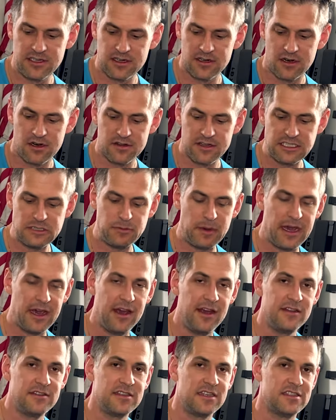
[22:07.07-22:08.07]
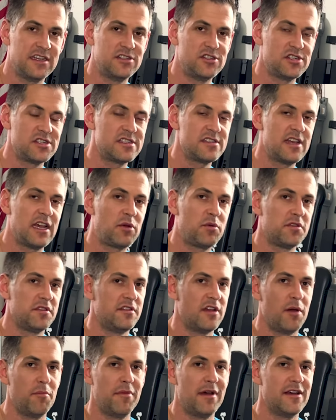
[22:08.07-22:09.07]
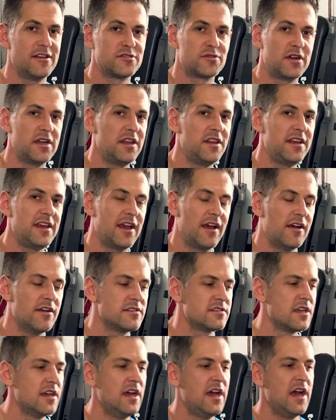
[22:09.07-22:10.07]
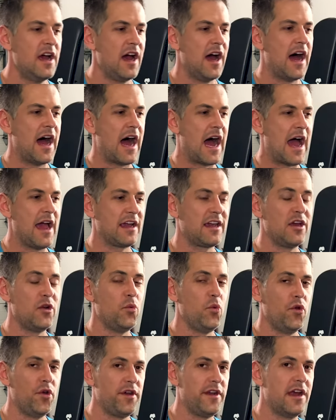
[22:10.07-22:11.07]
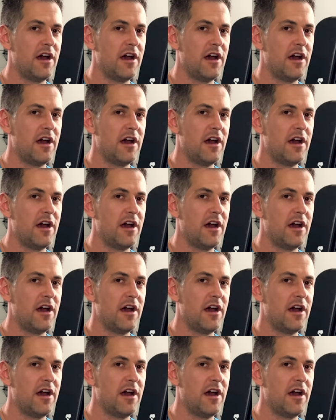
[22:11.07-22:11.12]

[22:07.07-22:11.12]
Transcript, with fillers: in all these bands is that just like with dumbbells or anything else, I can really